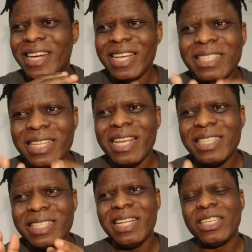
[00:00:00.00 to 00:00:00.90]
these
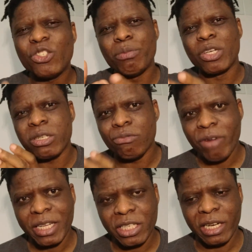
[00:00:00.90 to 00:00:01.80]
things needs to be
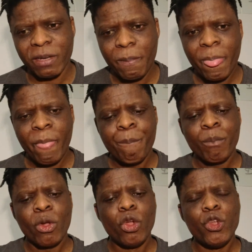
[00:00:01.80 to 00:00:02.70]
corrected.
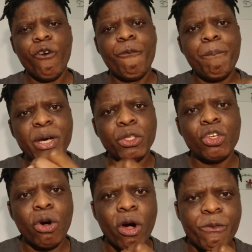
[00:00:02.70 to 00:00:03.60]
You've
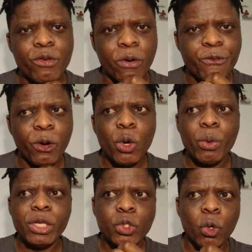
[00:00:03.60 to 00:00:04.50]
built your
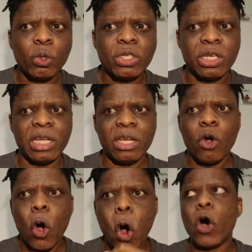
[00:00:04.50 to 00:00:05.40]
following
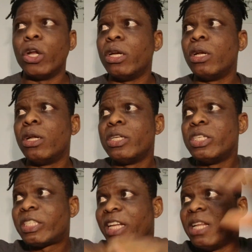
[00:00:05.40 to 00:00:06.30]
totally on
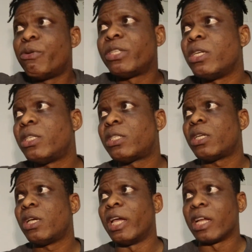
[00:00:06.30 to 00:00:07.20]

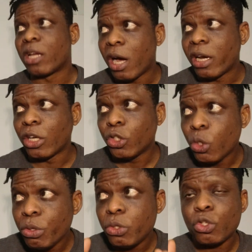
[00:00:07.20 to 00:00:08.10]
celebrities in Ghana,
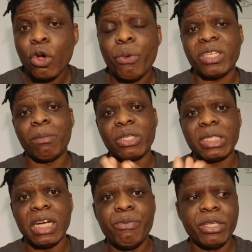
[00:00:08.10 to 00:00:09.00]
doing stories
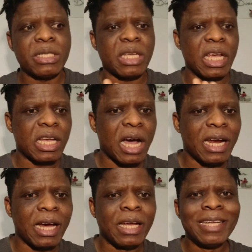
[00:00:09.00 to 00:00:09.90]
about celebrities in
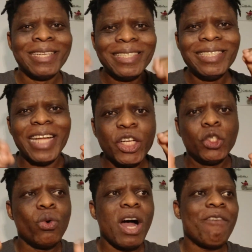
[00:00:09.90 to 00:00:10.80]
Ghana. They
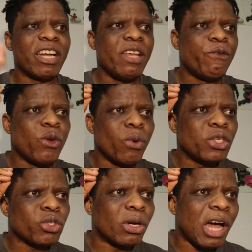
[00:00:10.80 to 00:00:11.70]
do have an
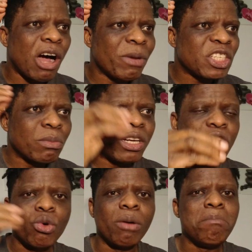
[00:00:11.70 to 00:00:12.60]
influence on how much
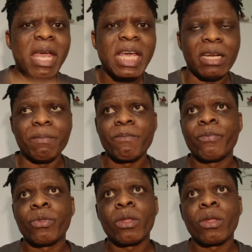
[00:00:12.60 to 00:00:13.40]
money you are making.